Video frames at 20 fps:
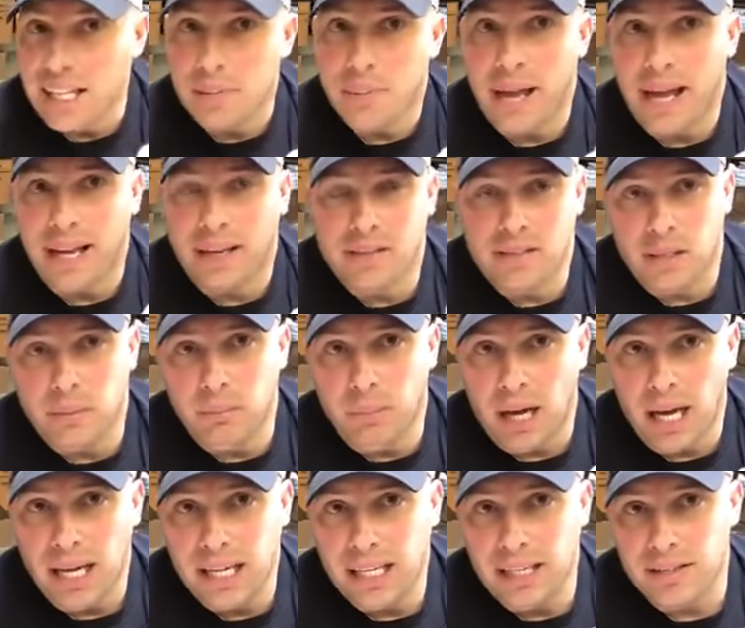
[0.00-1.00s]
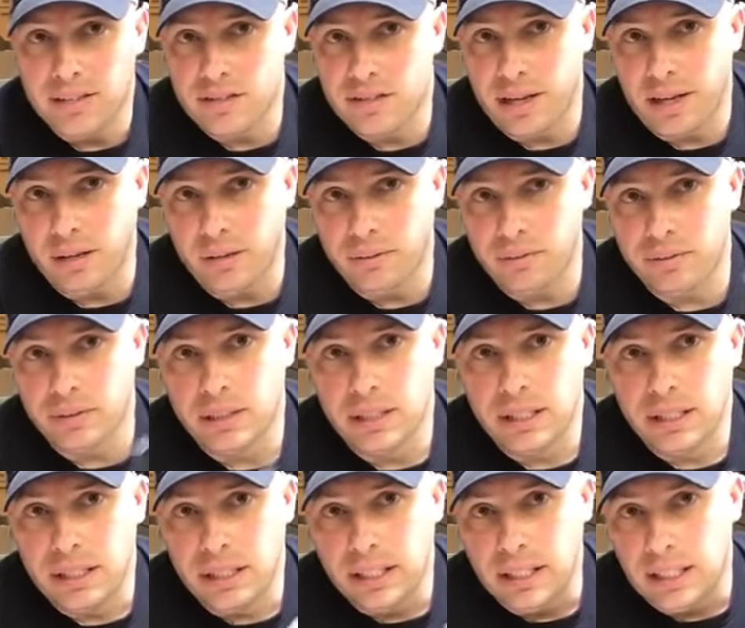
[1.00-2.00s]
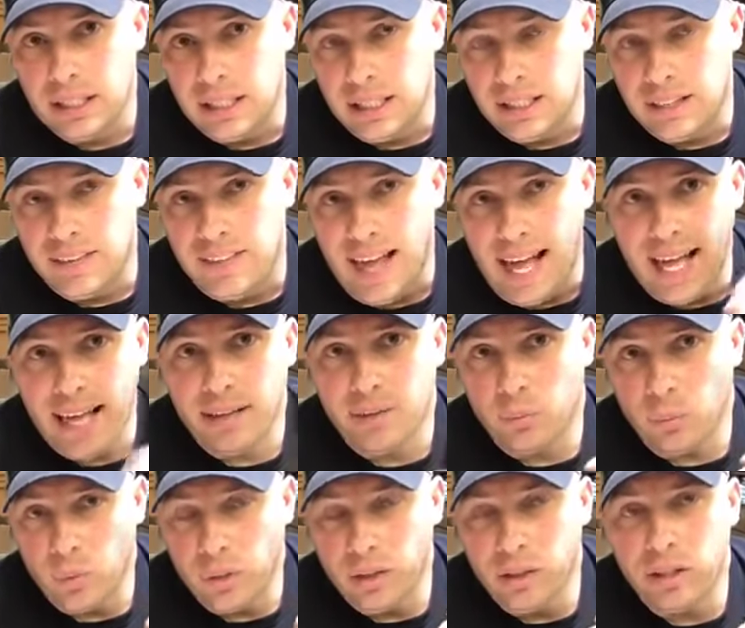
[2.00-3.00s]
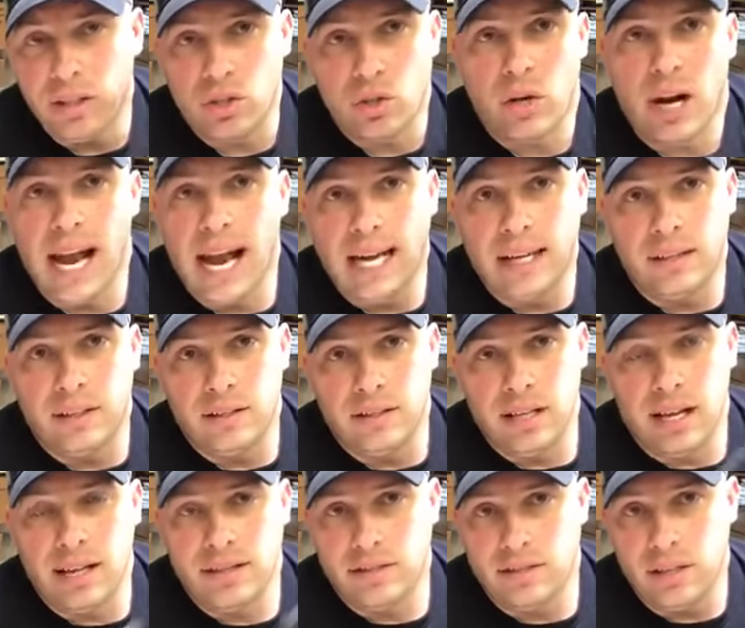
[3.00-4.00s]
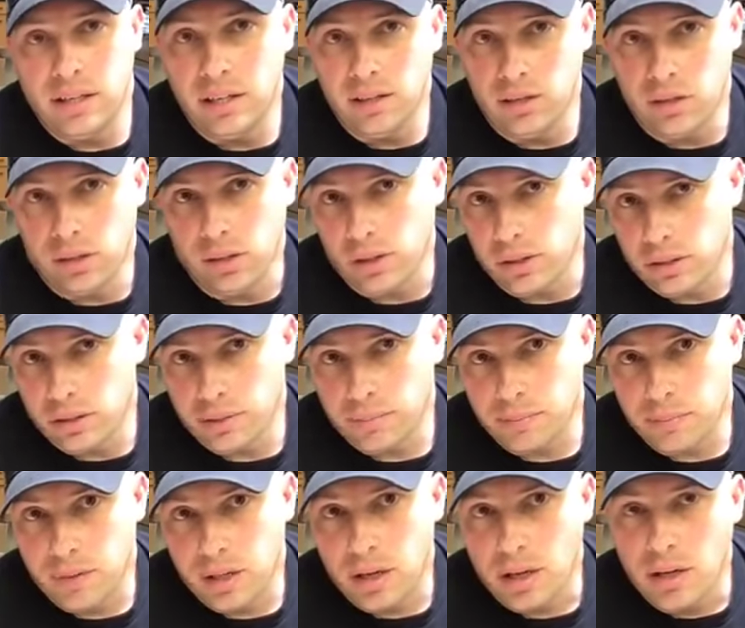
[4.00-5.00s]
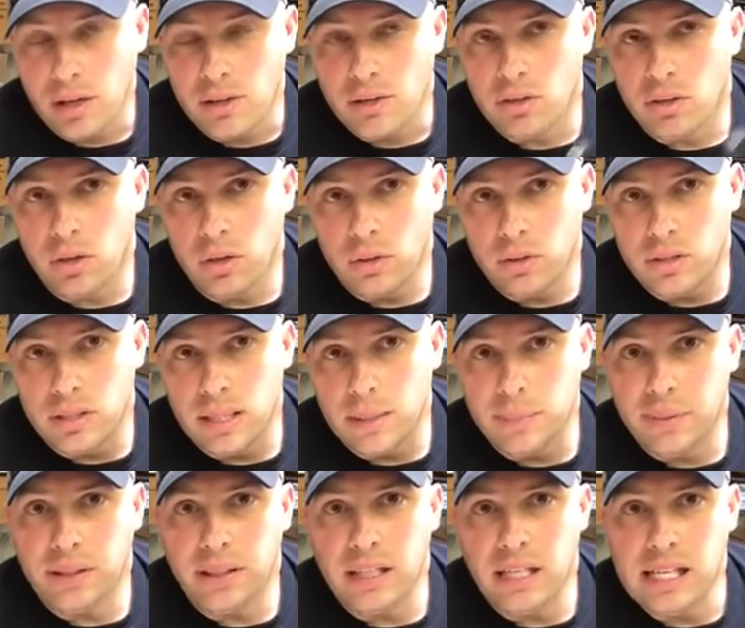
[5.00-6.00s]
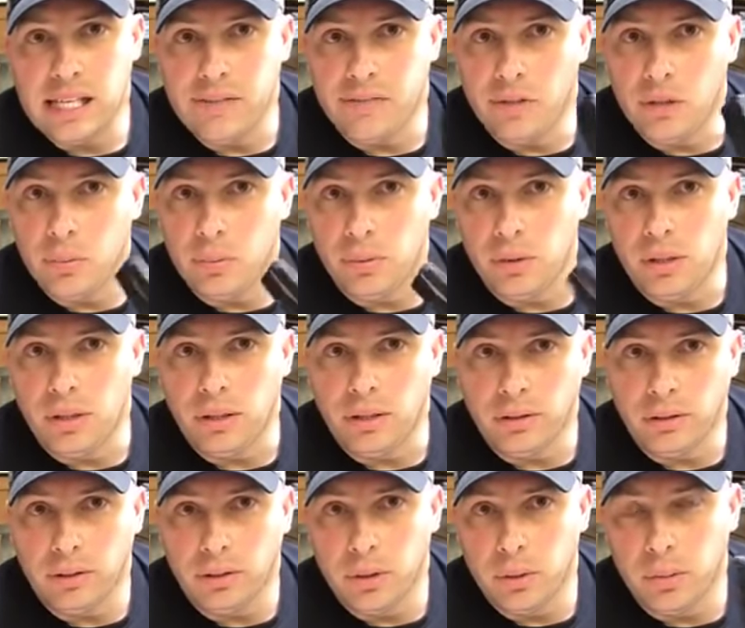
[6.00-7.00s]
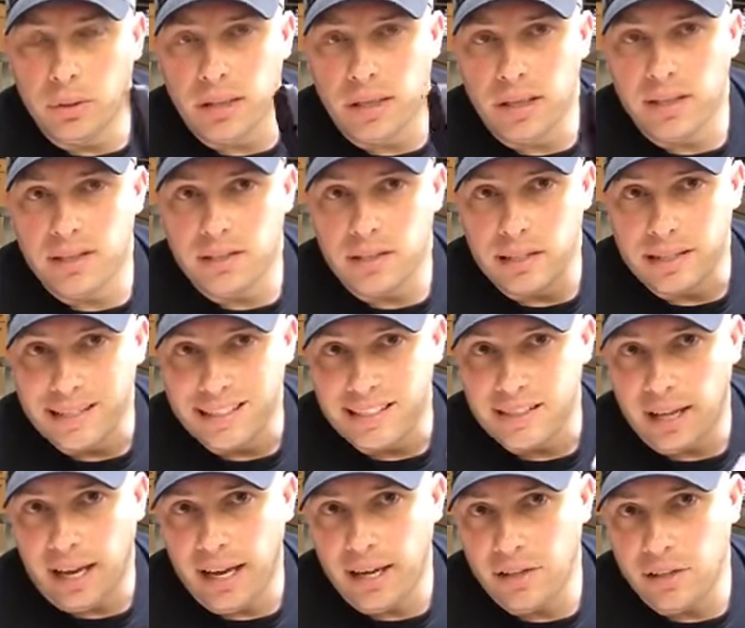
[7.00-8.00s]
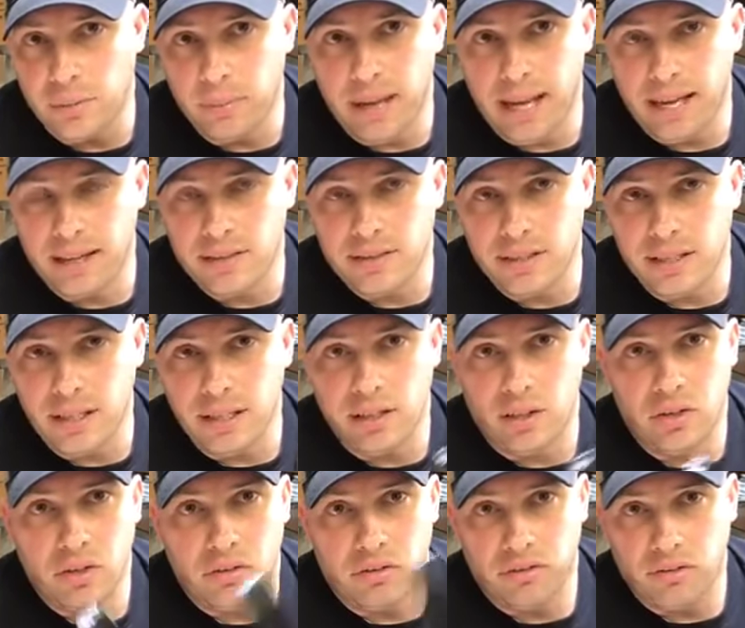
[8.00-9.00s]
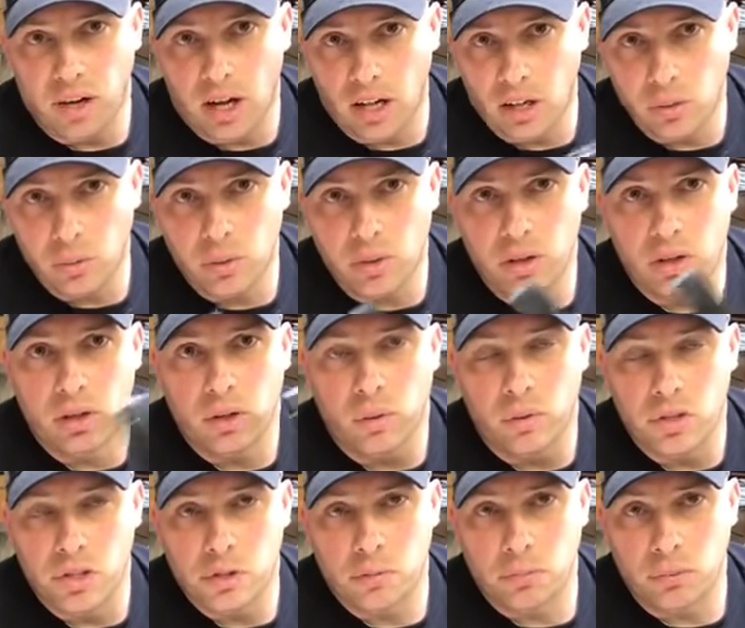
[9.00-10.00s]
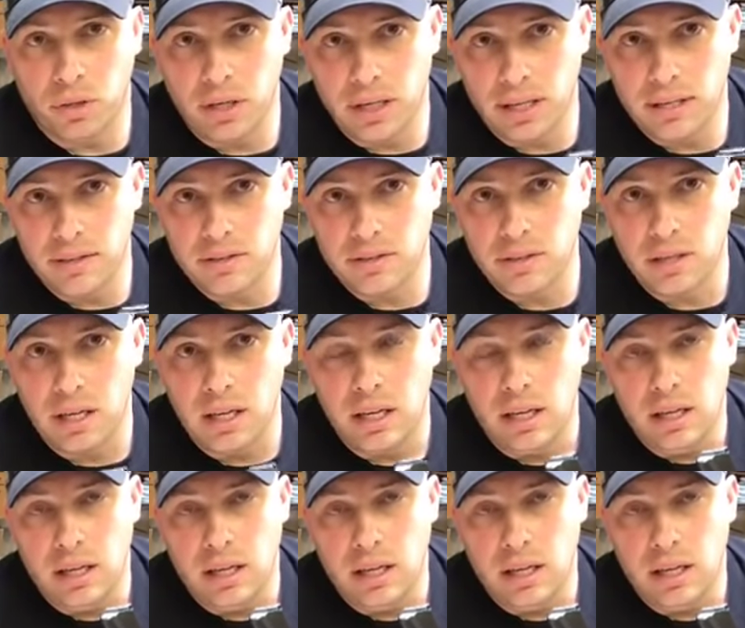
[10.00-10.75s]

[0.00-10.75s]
the magazine body itself, that will attract dust and dirt. So typically if you put lubricants inside your magazine on your follower or springs,